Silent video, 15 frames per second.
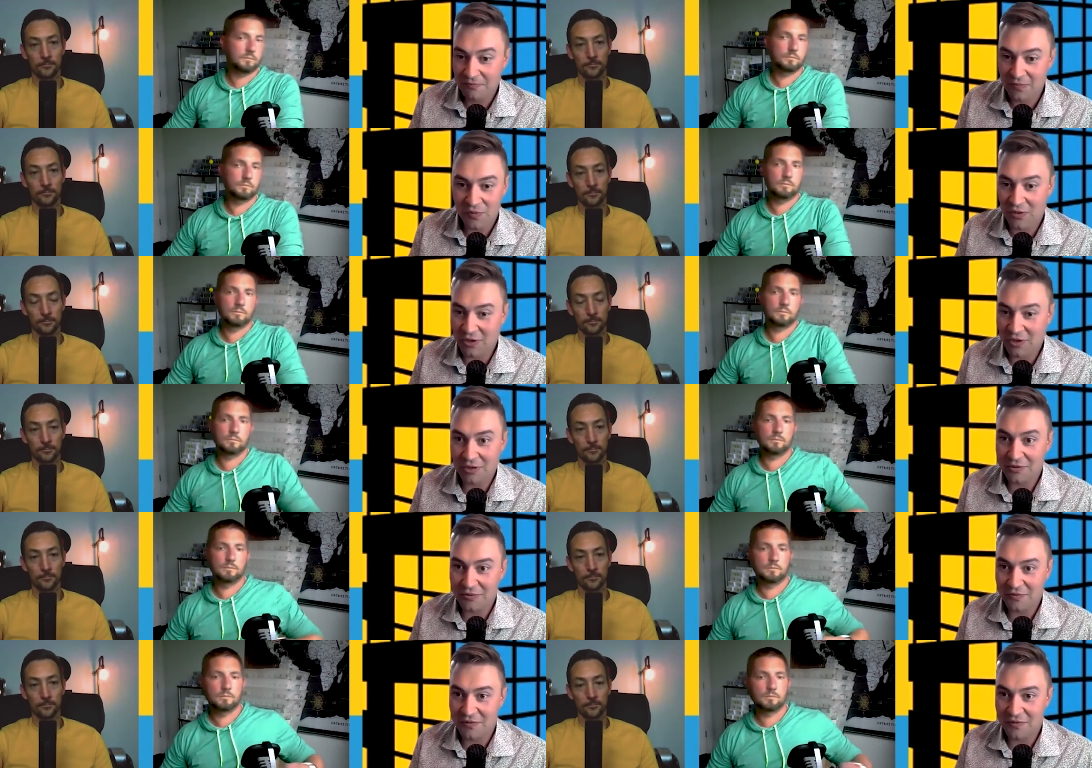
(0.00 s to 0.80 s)

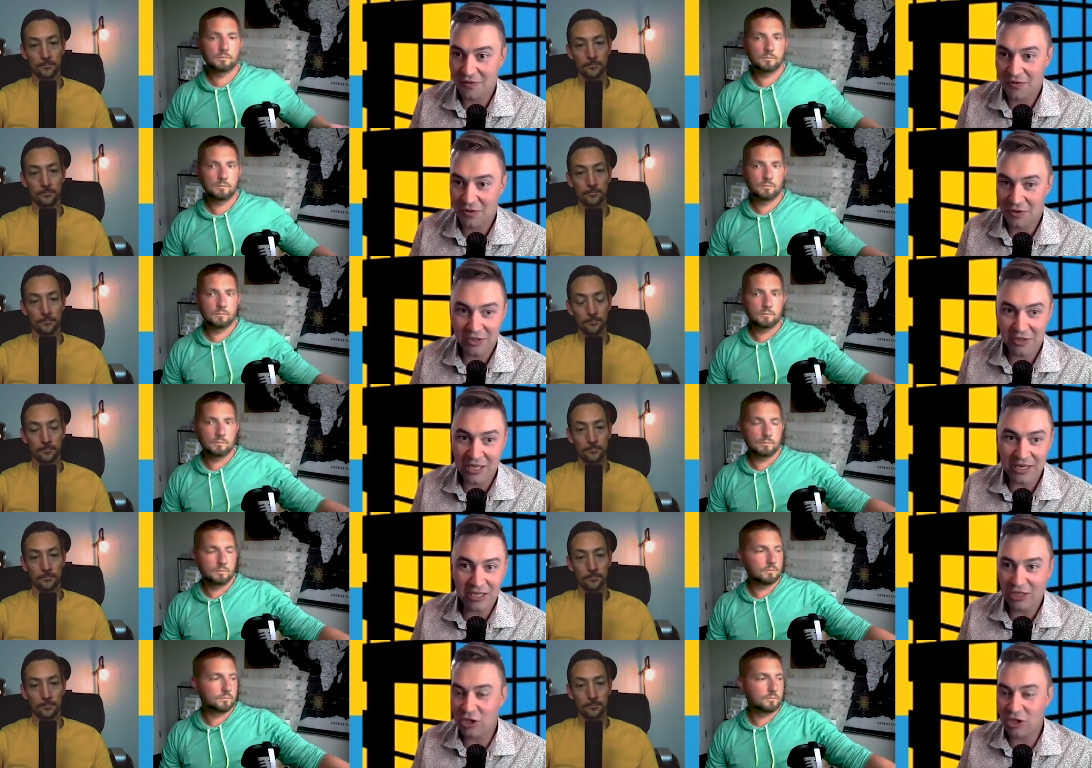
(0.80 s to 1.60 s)
Speaker 1: they're, they're
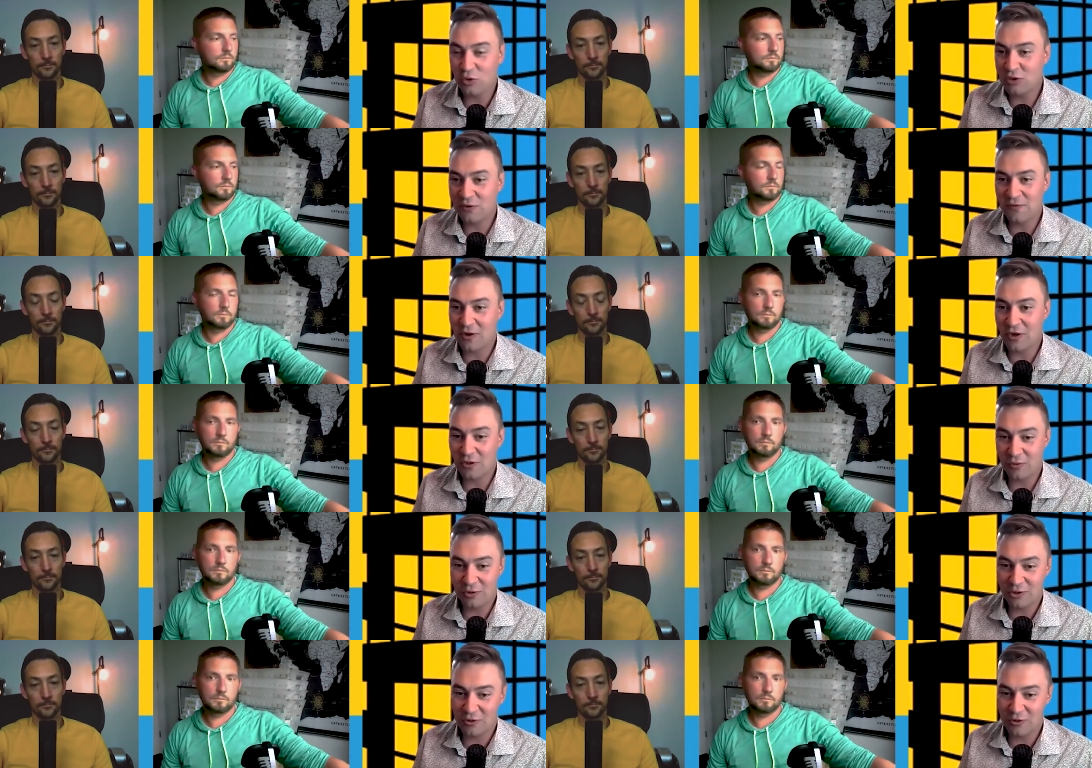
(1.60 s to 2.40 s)
gaining huge
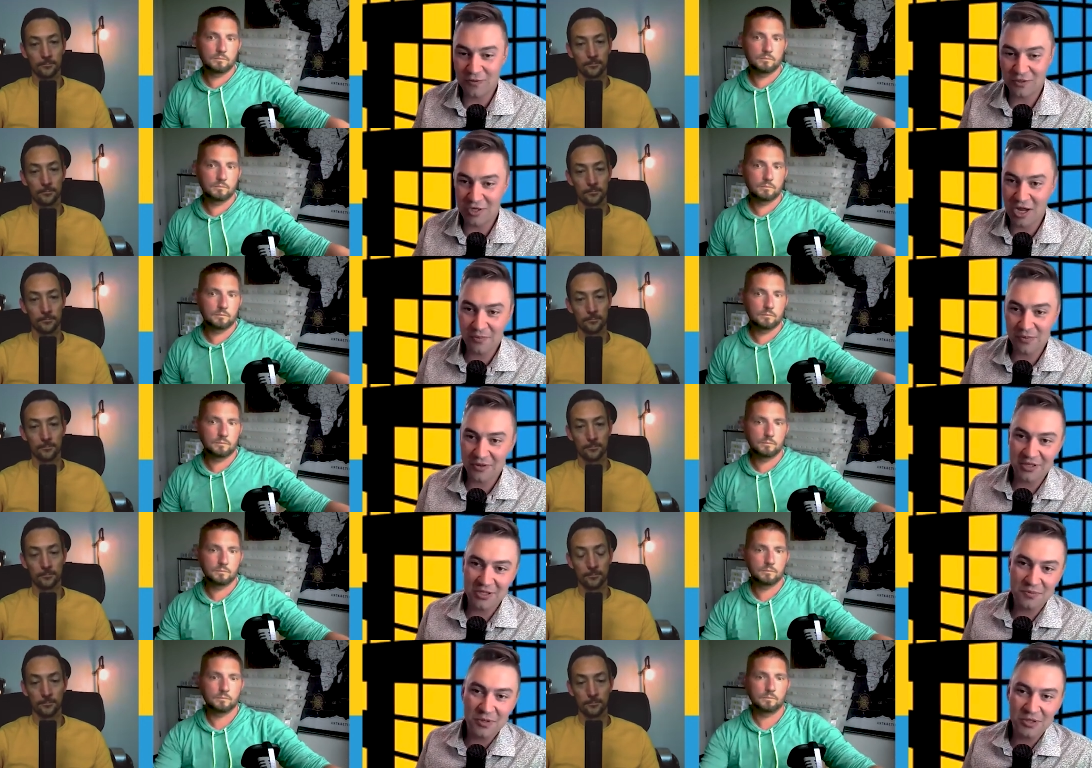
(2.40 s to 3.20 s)
followers over top of
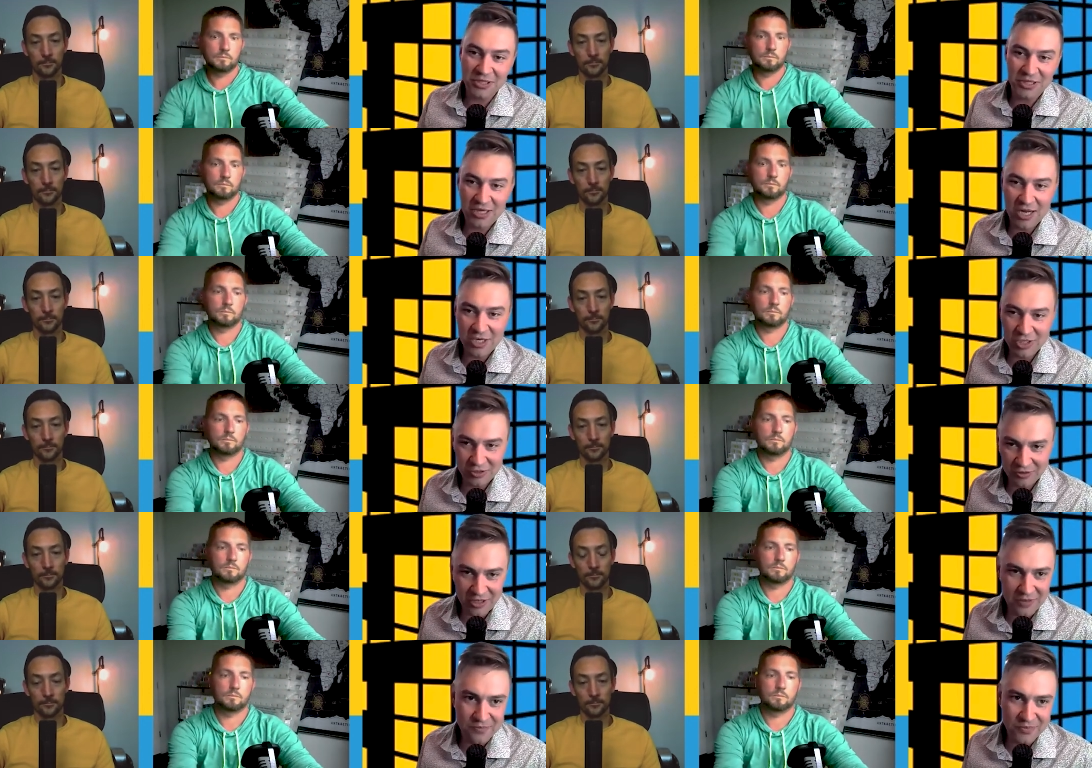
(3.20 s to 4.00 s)
these
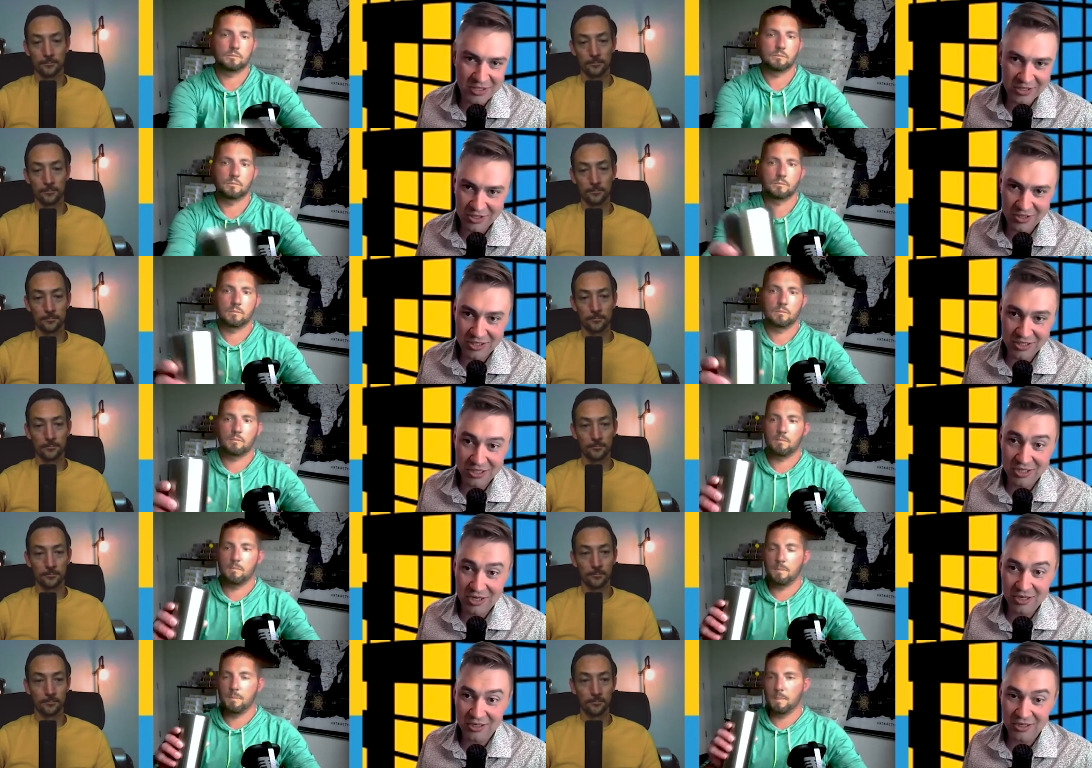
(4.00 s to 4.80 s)
multinational companies on
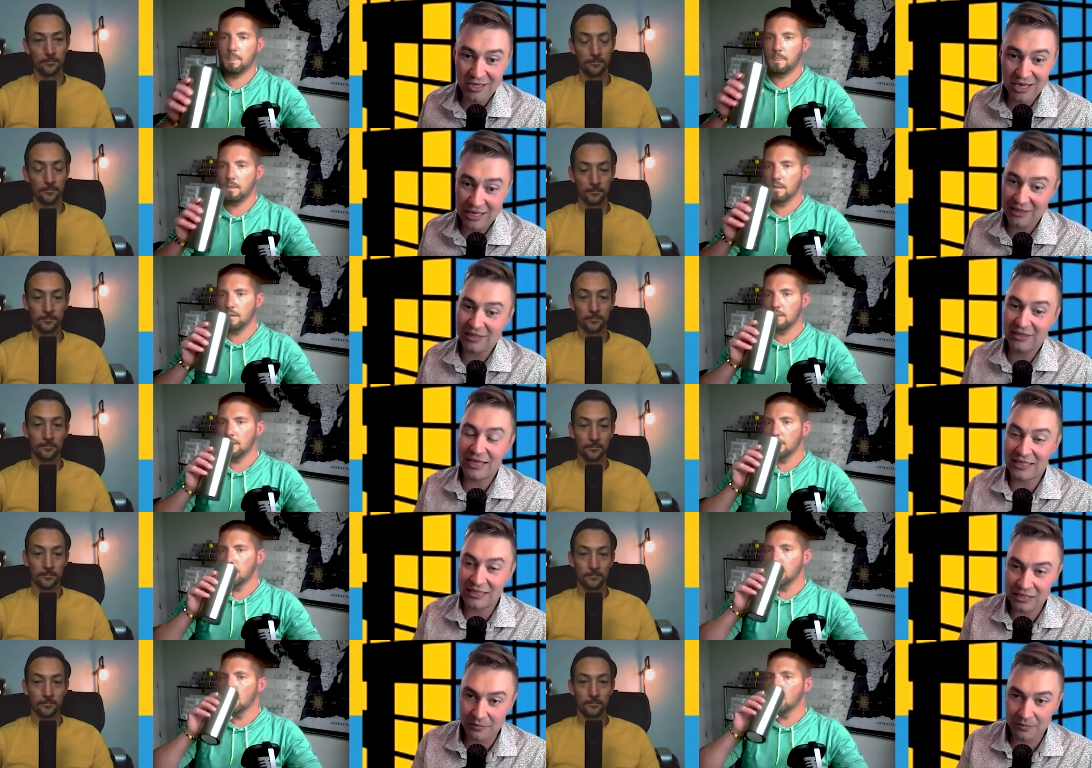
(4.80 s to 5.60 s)
TikTok. I think
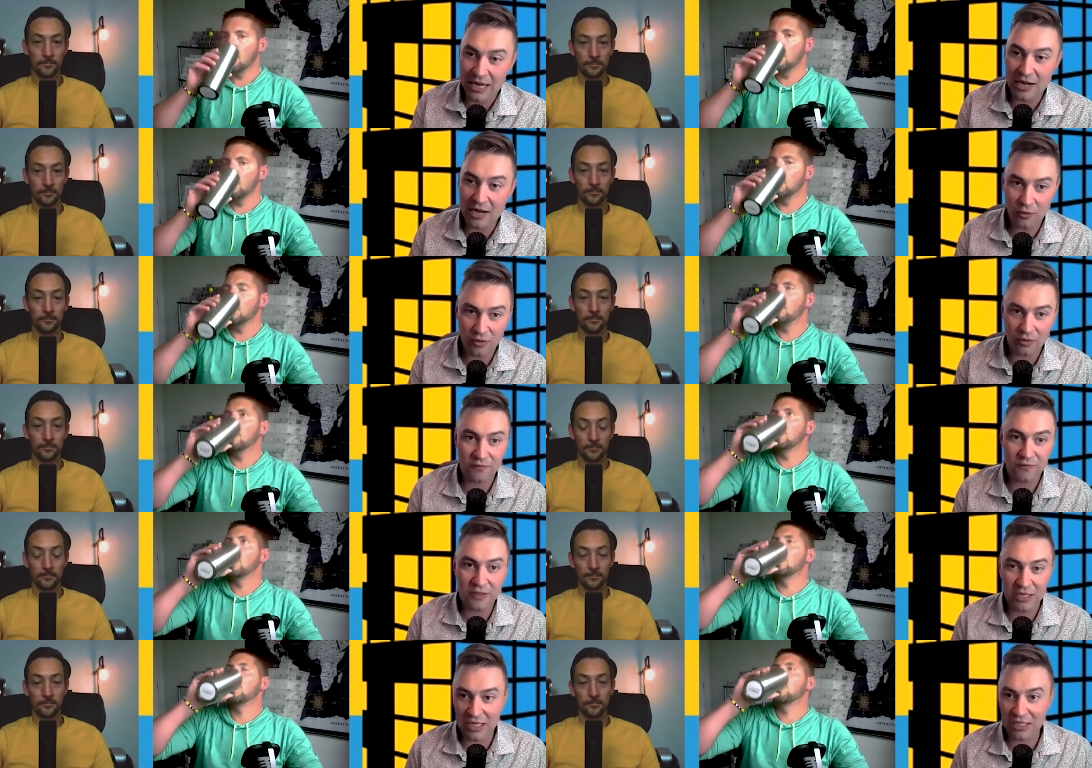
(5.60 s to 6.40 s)
that's the power
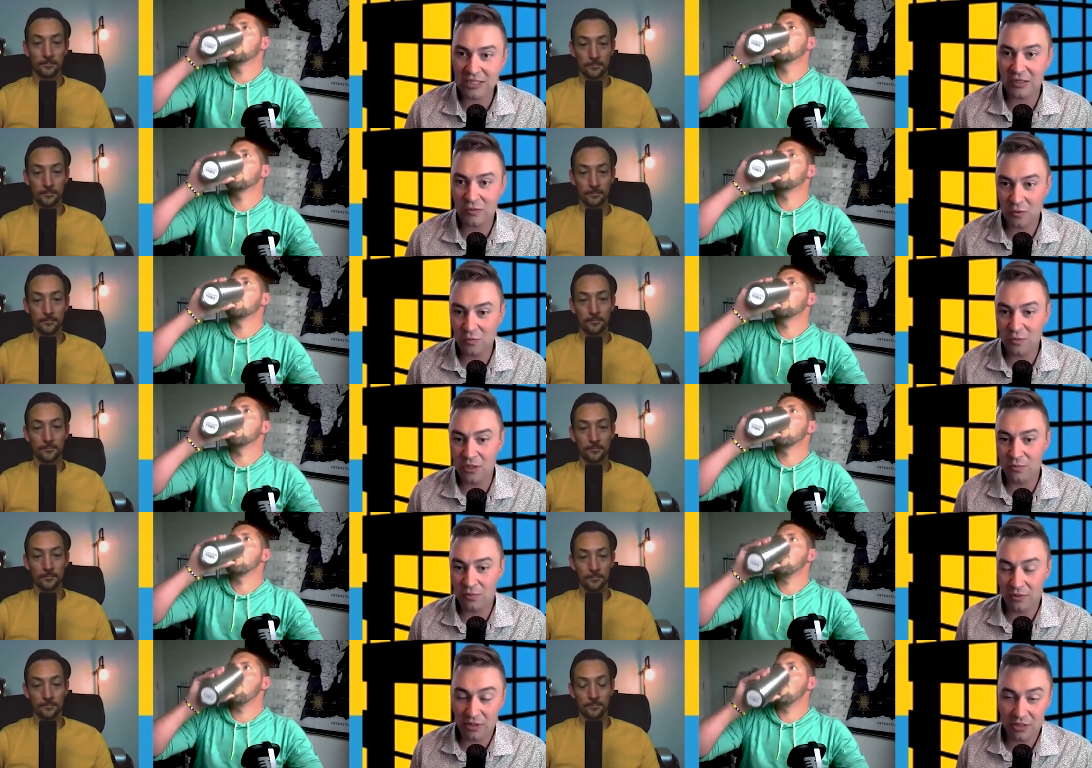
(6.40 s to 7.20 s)
of connecting with
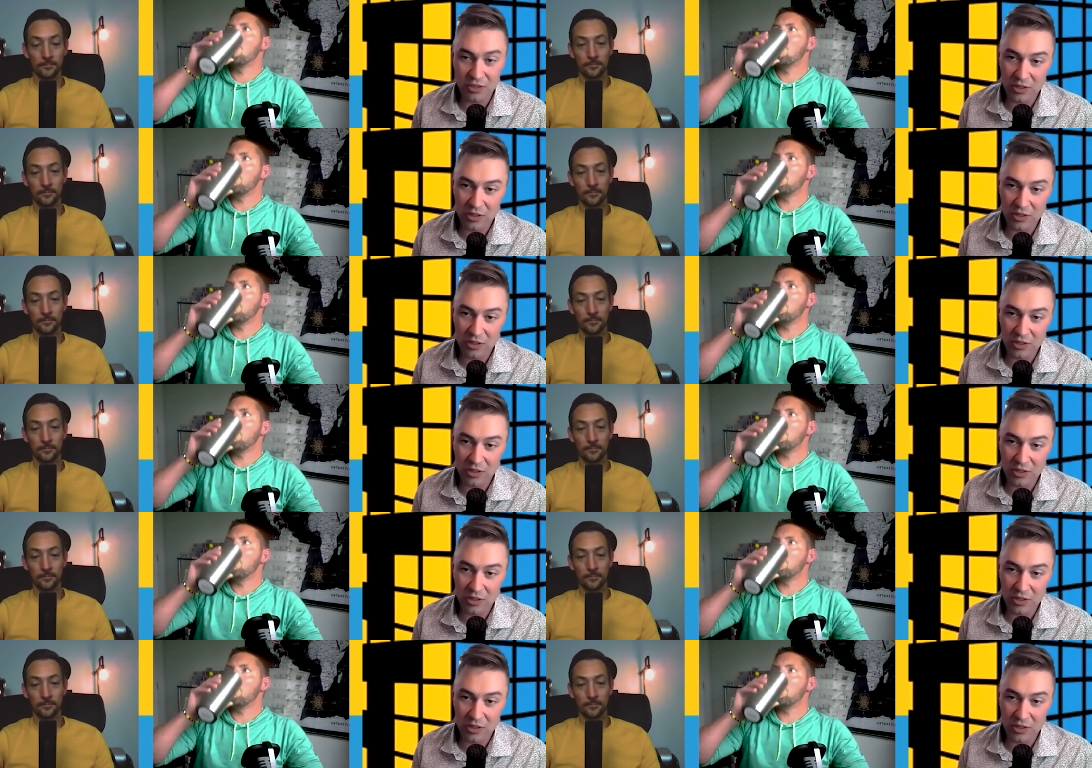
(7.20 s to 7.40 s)
people. And so I